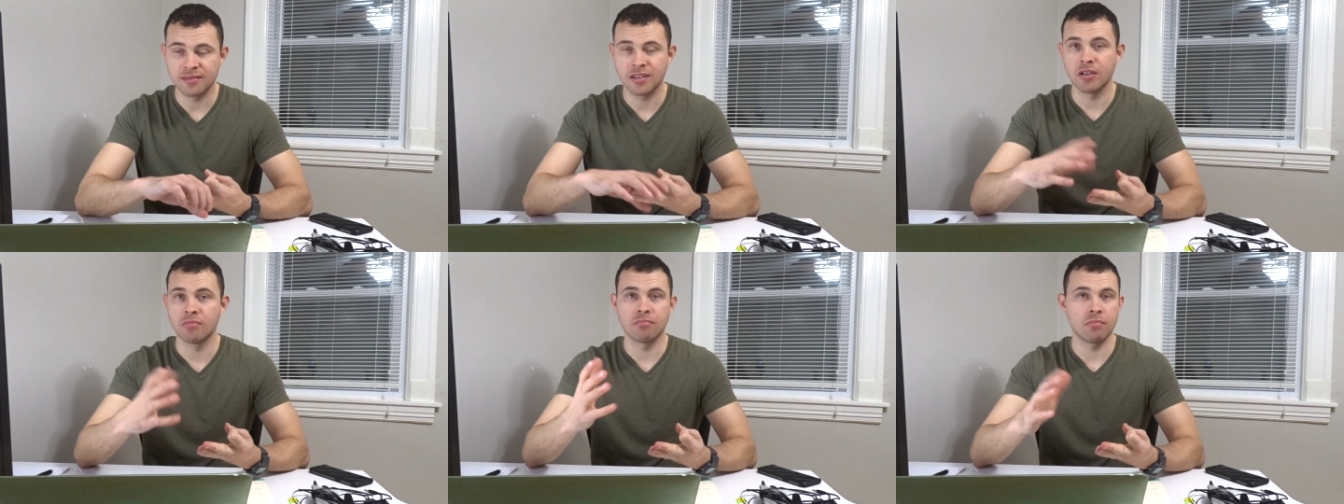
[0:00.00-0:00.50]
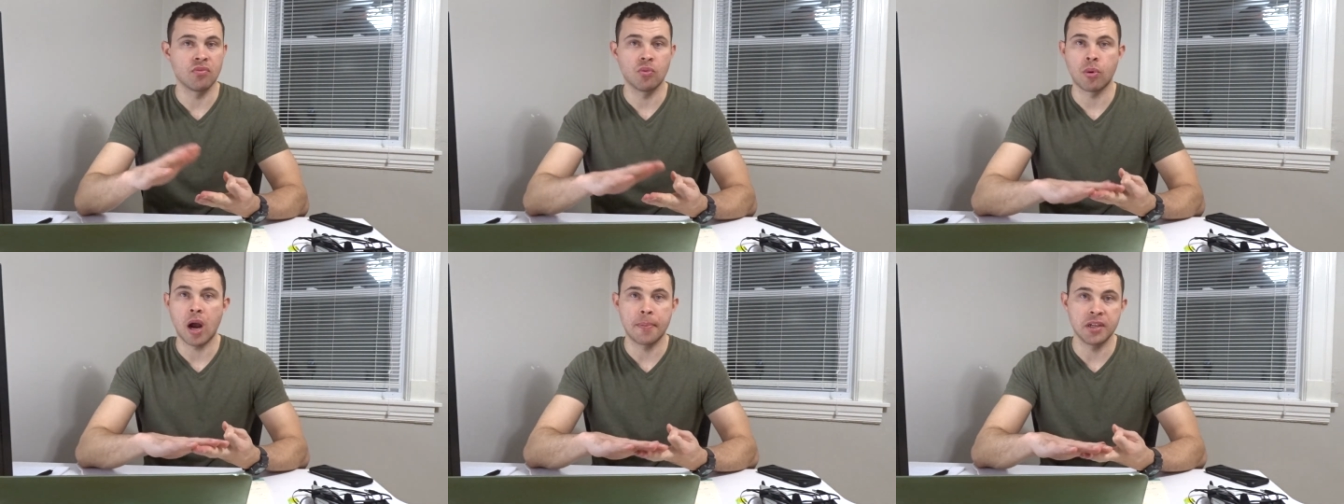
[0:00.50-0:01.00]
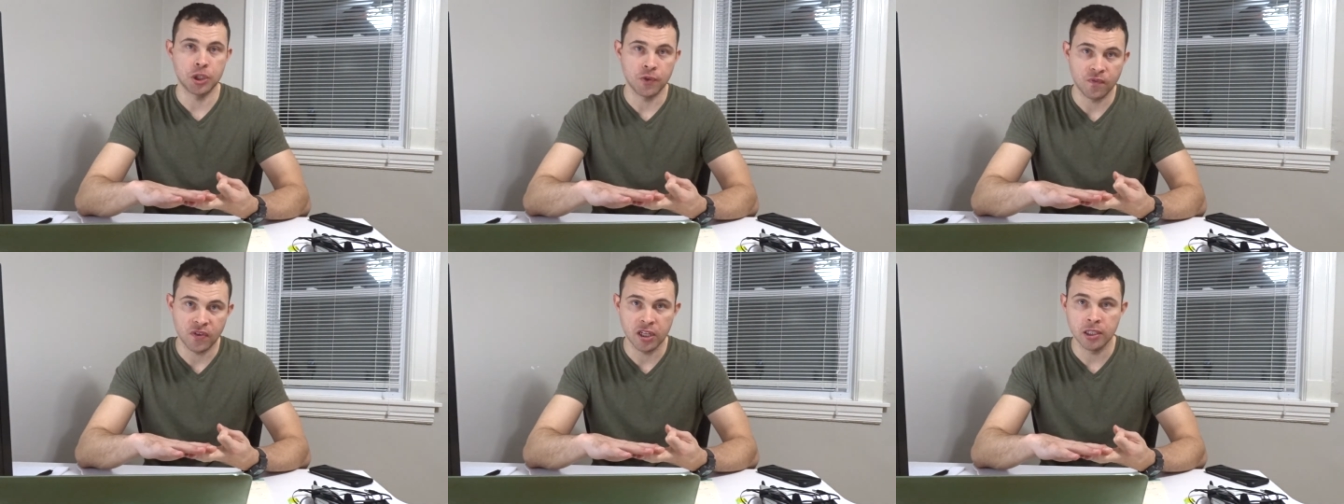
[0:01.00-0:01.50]
or properties you
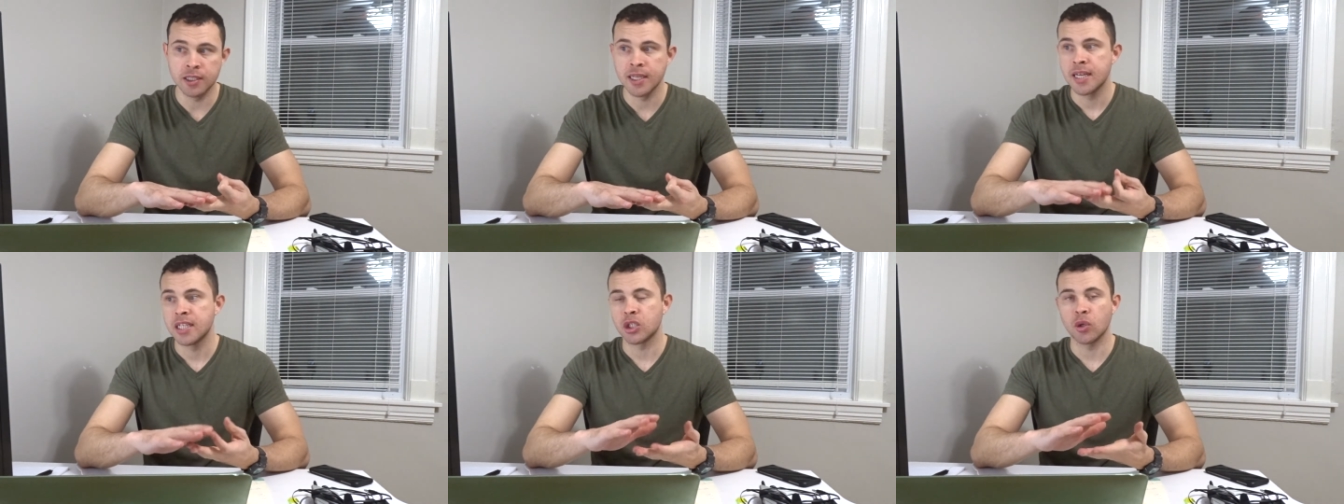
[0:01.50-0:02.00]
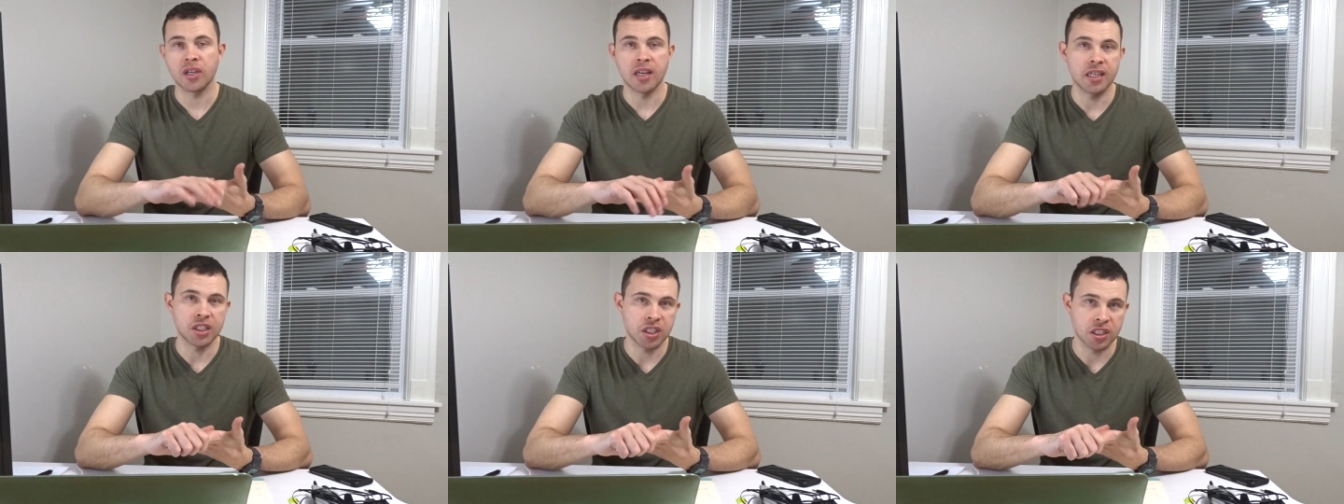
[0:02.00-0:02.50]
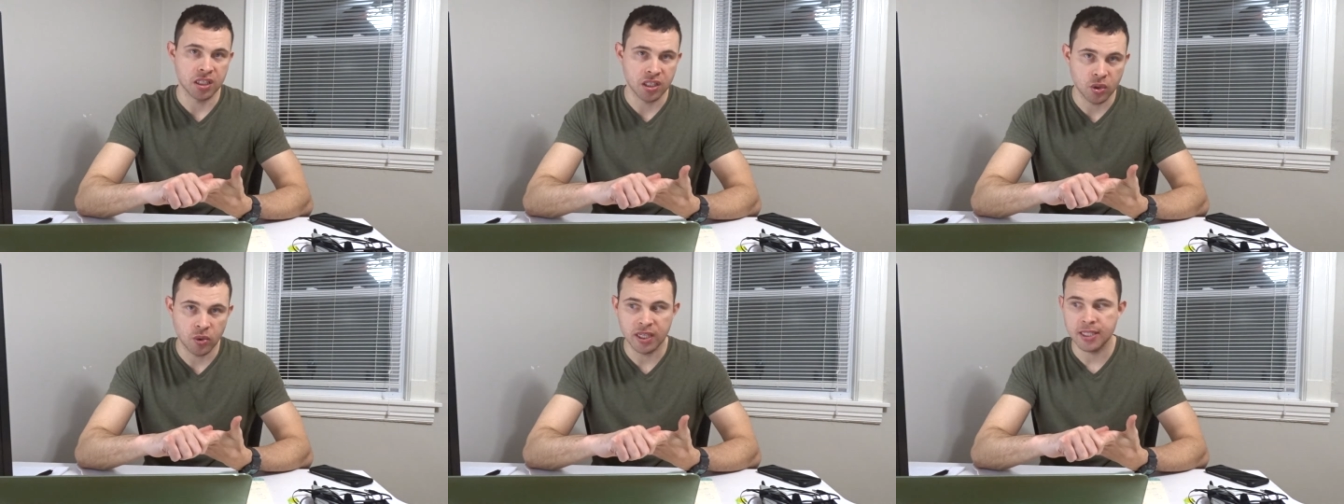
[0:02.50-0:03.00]
filled, show the conditions of the
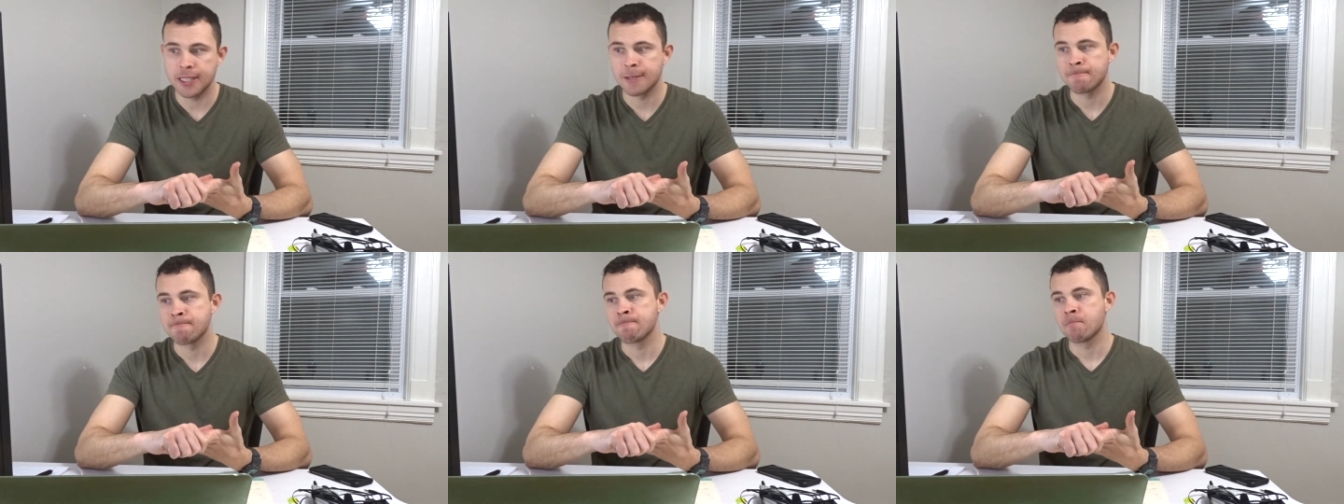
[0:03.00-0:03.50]
units,